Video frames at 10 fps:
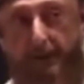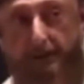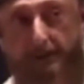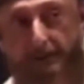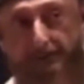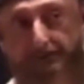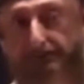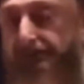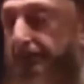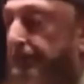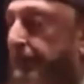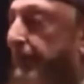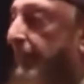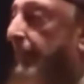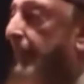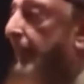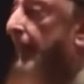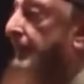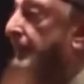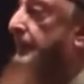arsh.
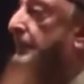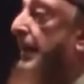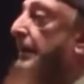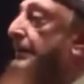And then you bow